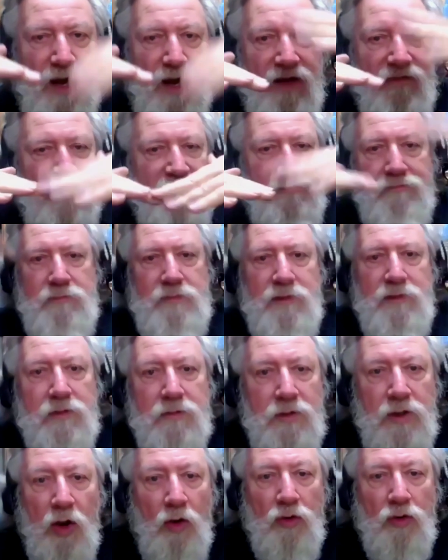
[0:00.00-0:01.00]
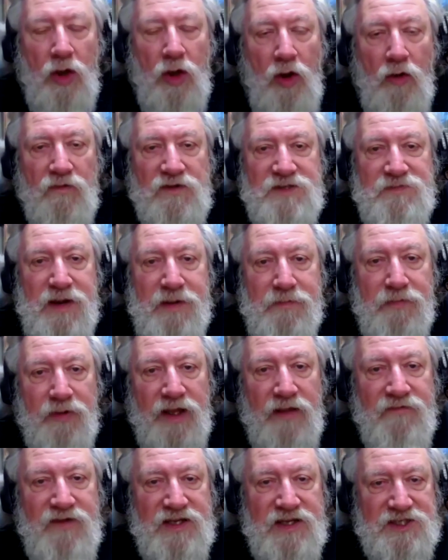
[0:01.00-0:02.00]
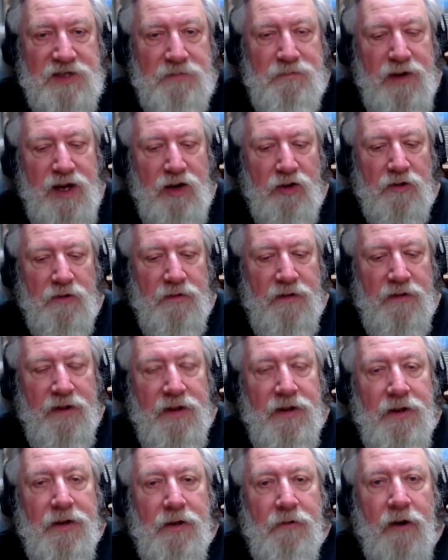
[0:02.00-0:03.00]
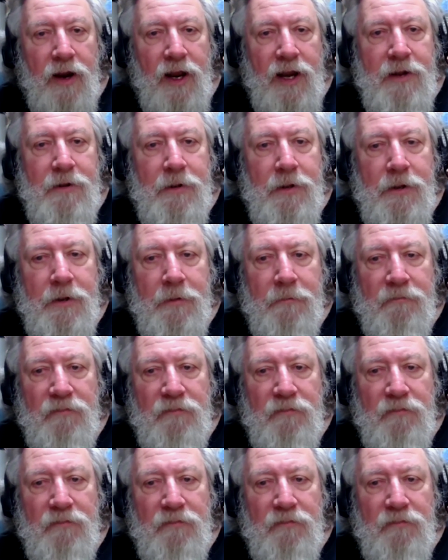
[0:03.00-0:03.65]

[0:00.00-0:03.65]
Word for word: Above it, no Clovis people. They've disappeared, right?